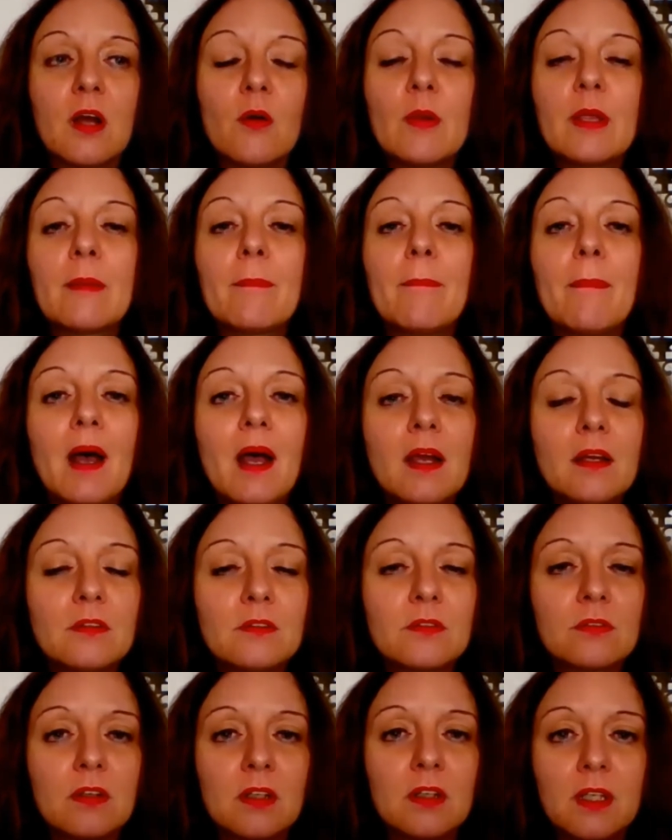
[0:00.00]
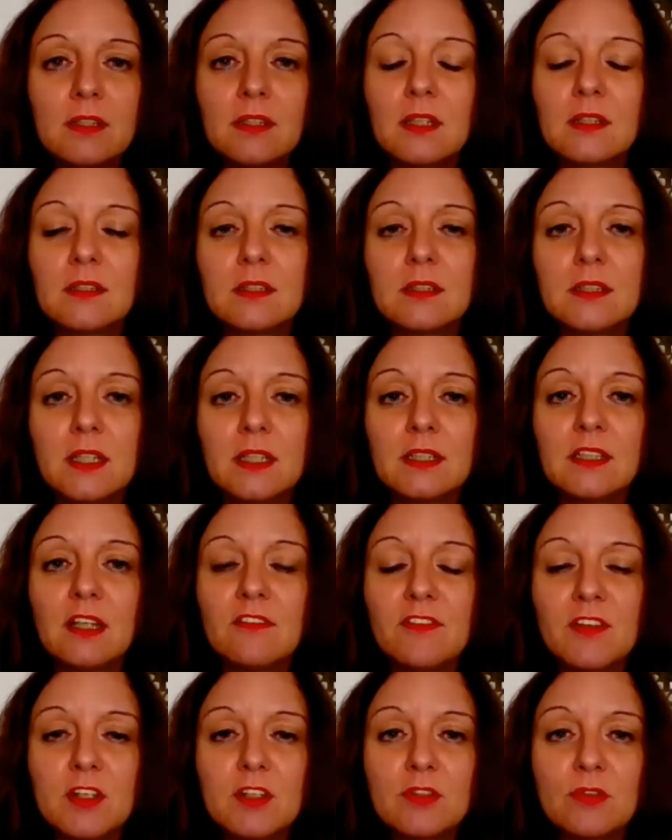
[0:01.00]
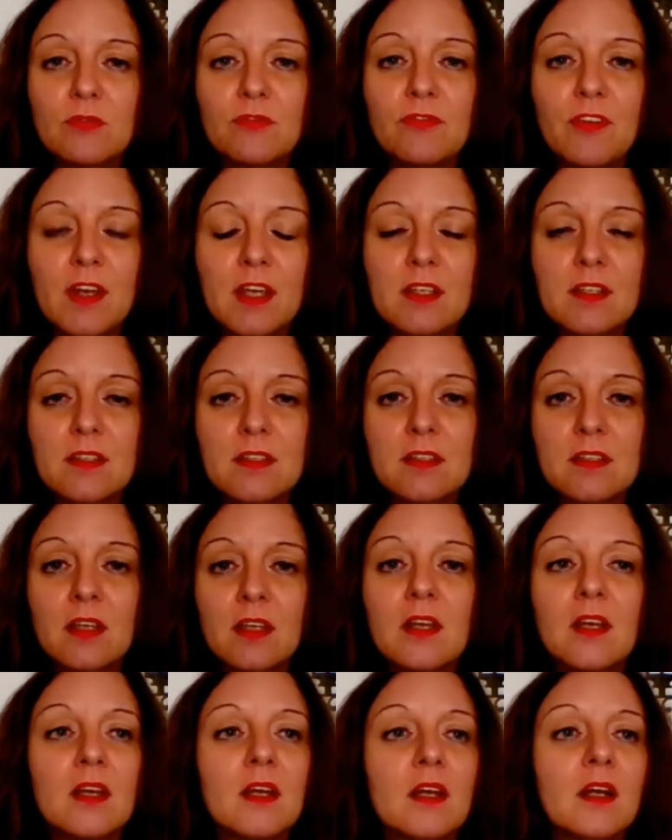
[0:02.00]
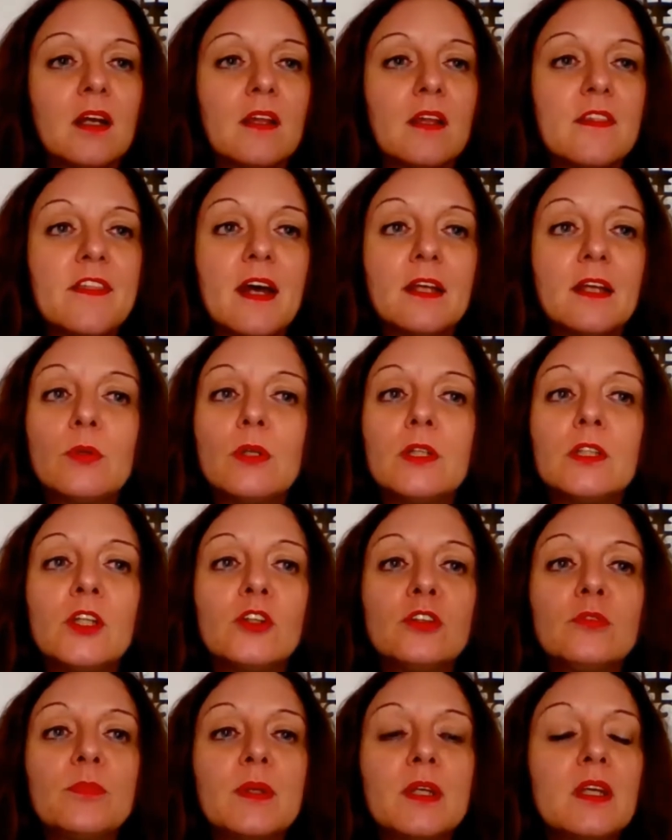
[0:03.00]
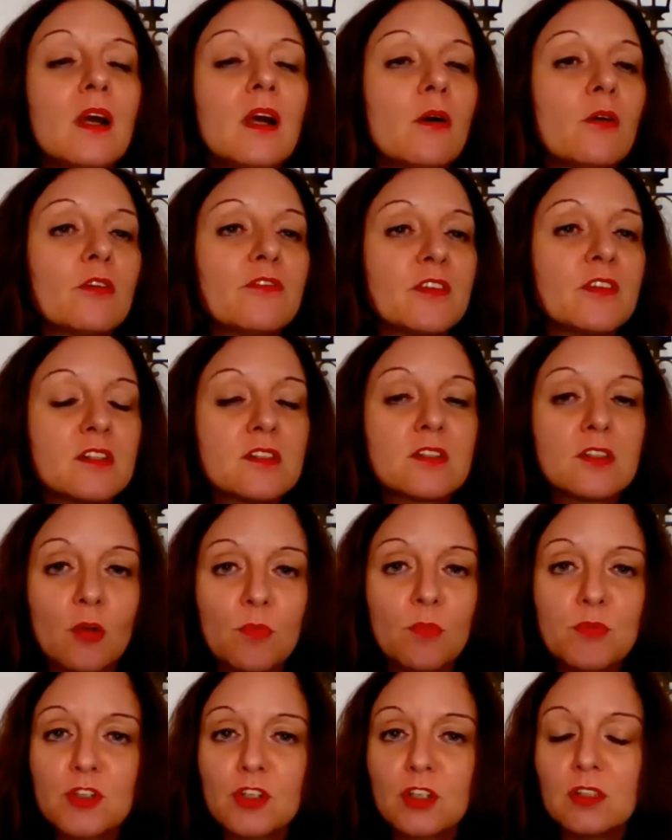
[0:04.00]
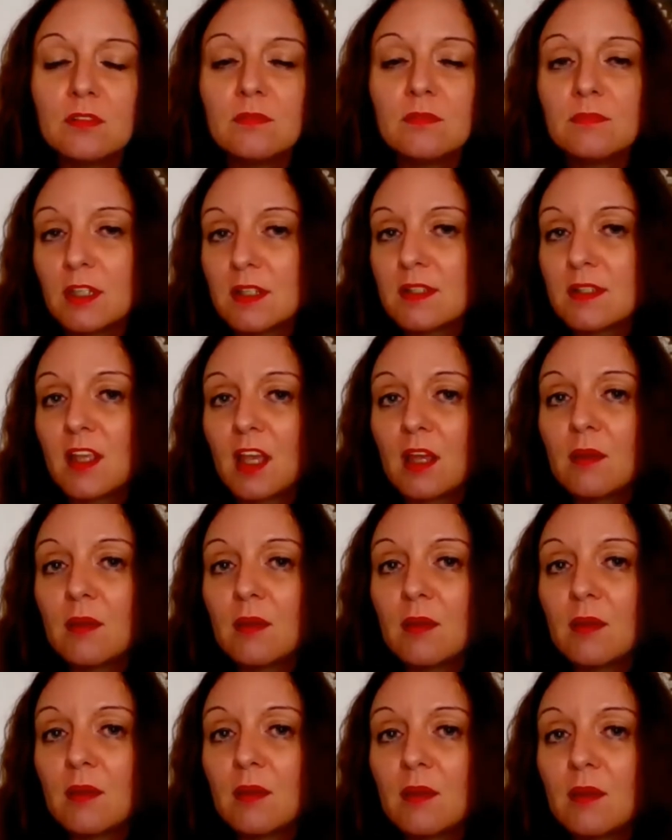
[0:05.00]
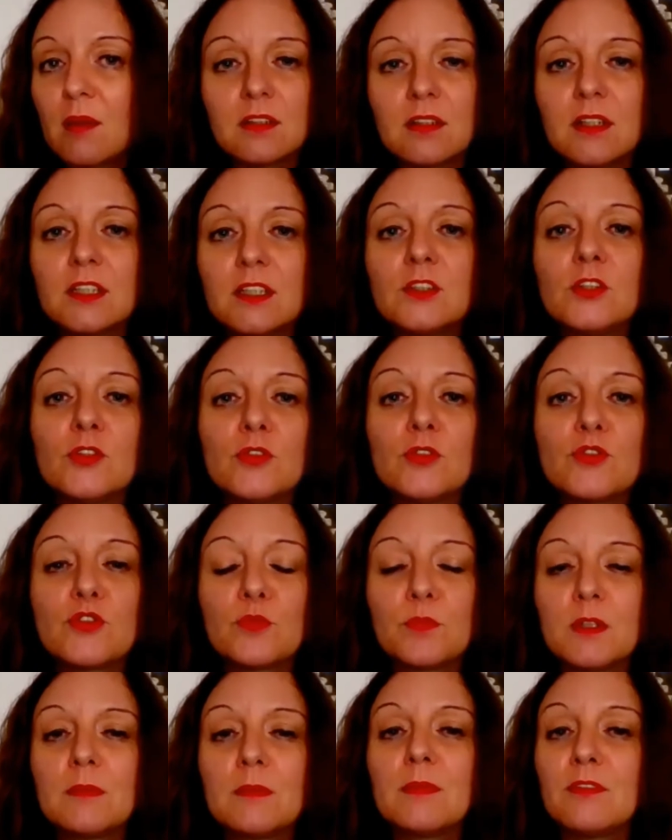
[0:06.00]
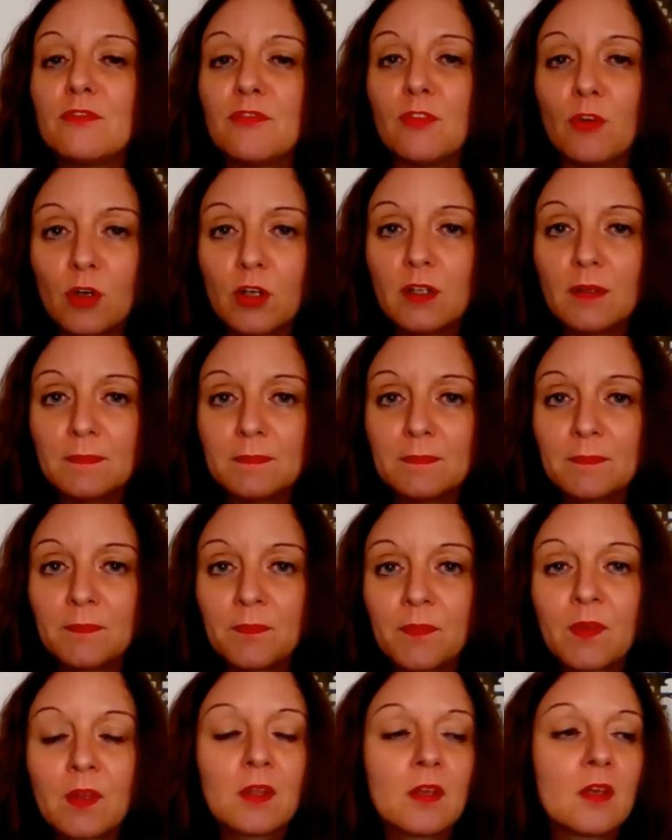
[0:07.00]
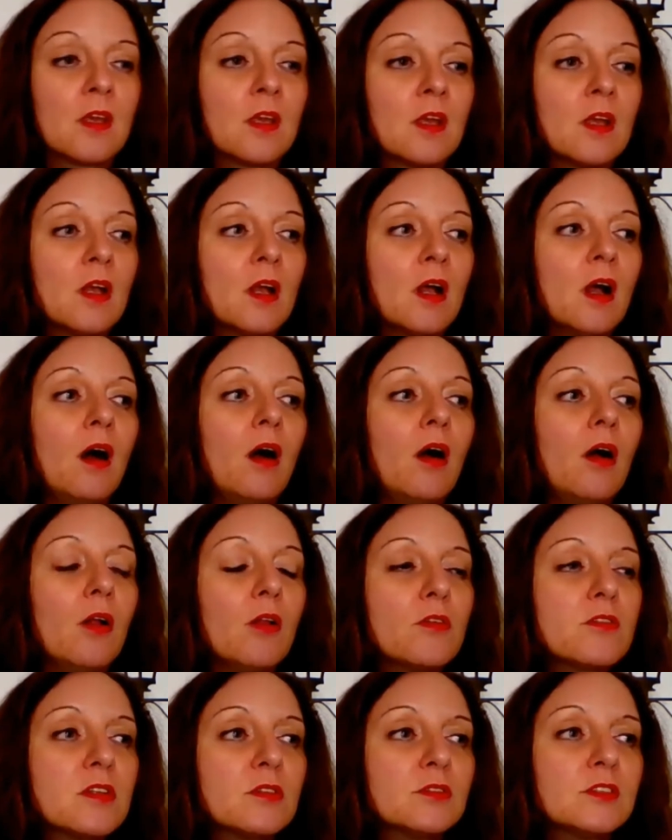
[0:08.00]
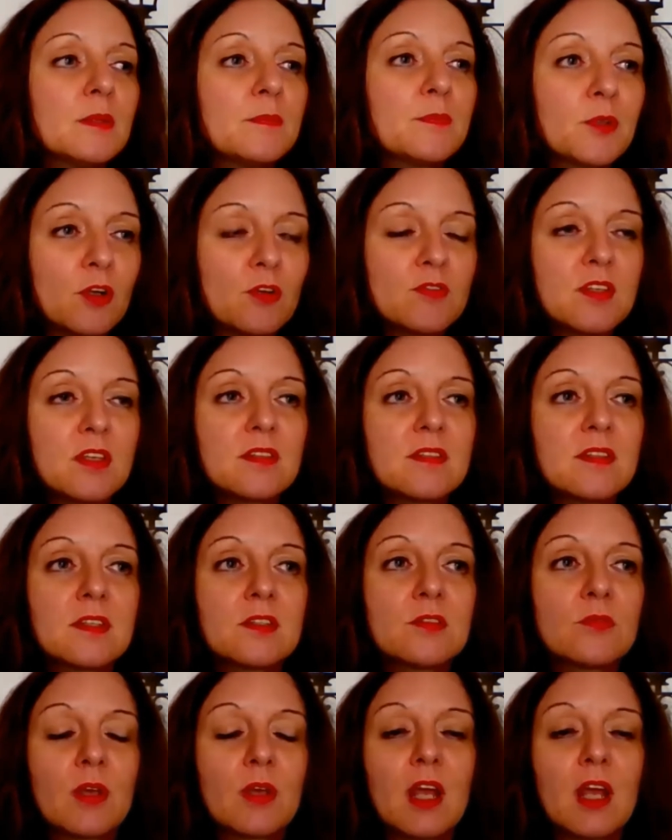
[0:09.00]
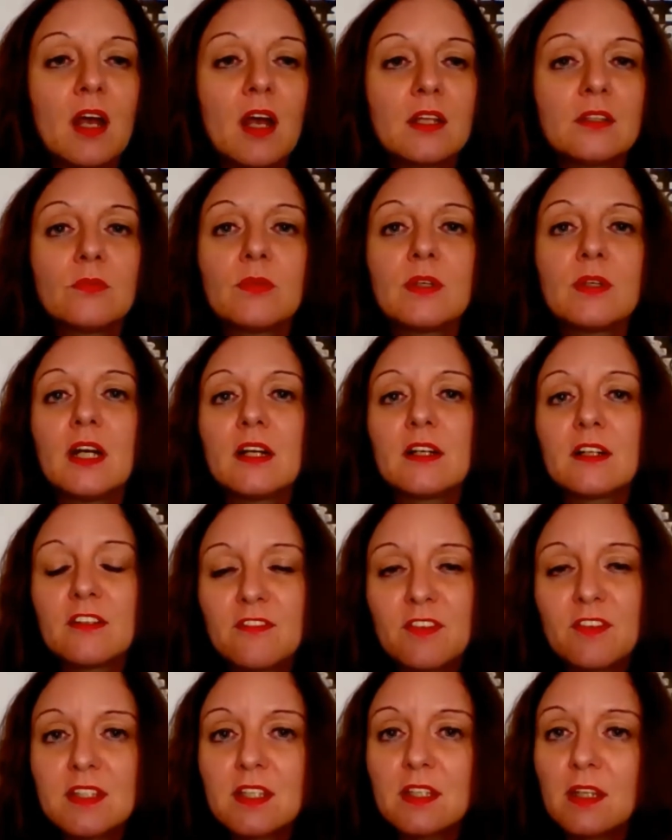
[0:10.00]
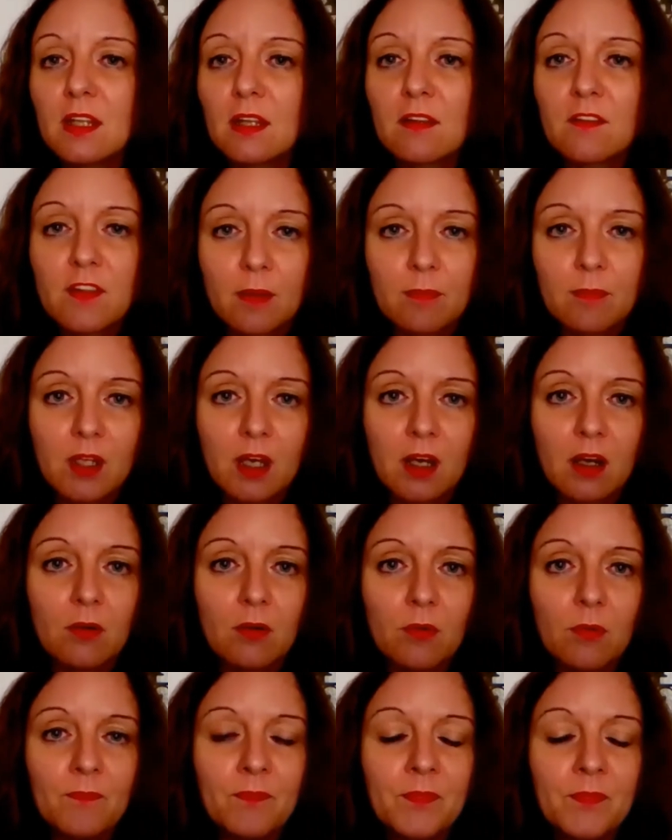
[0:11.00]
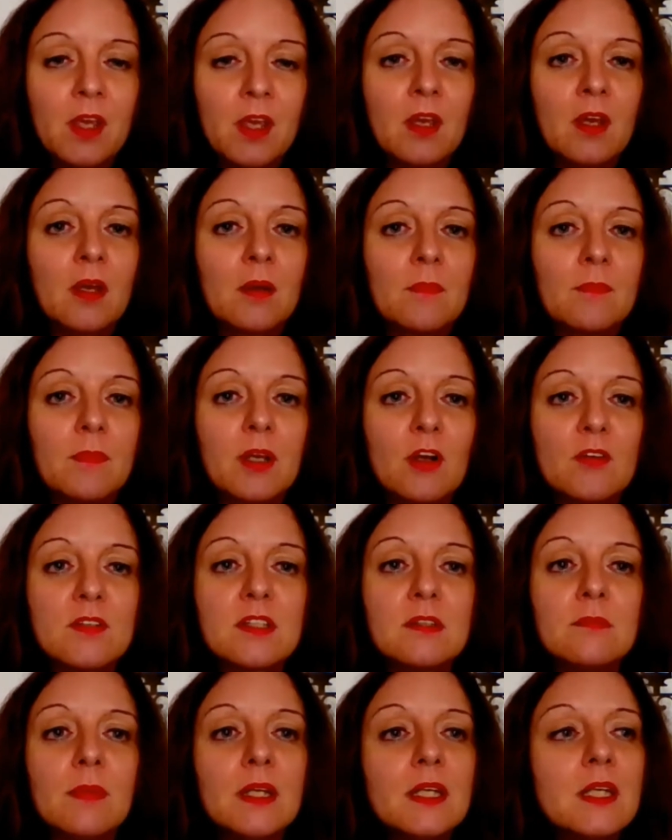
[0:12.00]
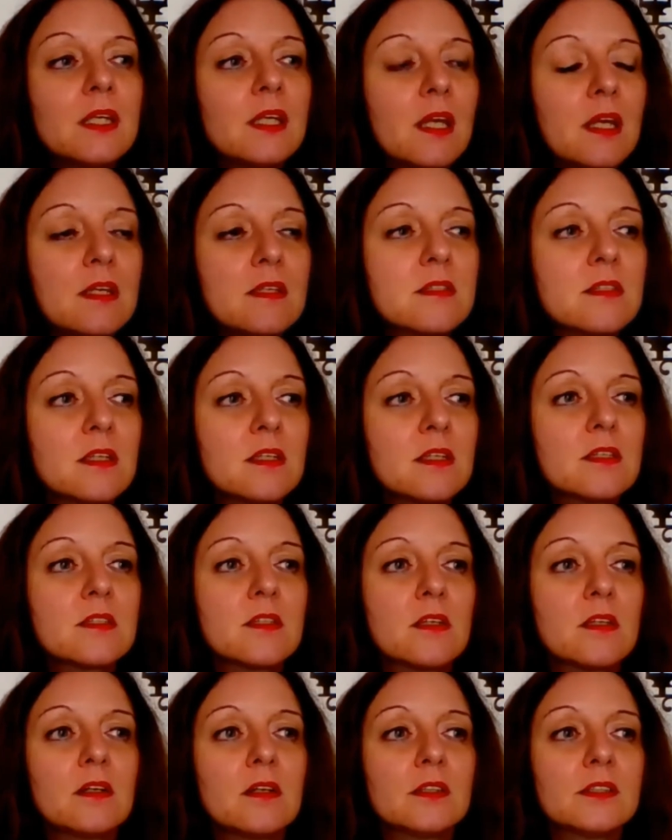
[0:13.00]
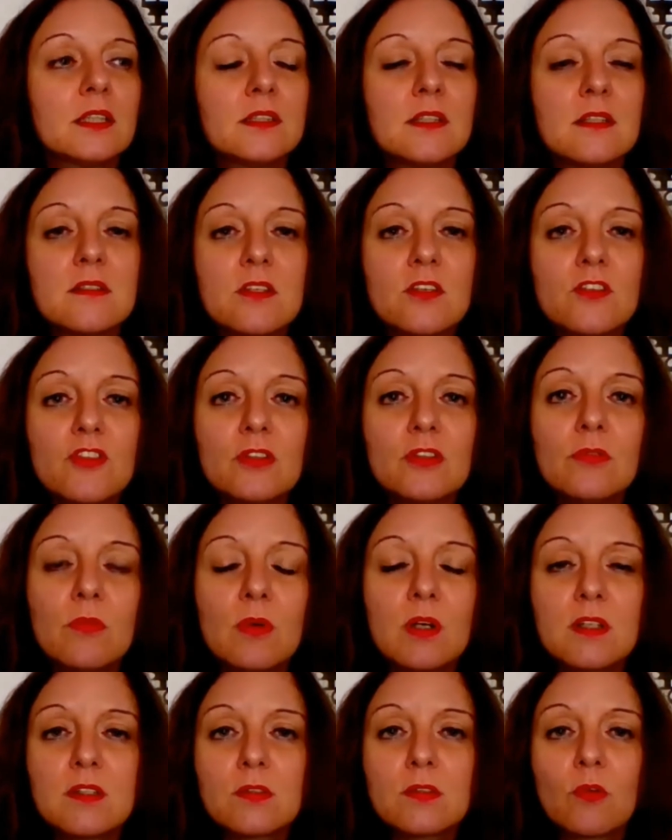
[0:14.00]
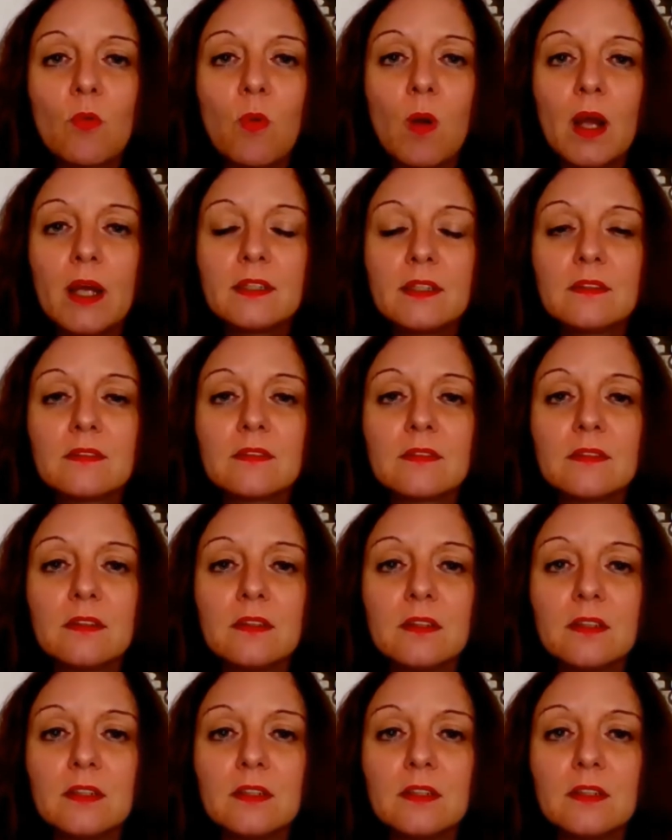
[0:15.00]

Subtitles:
going back to collecting the data face-to-face, that will not be our first option, the same it used to be before. Also, the processes we had, we are revisiting them now, because in many cases, the decision was quite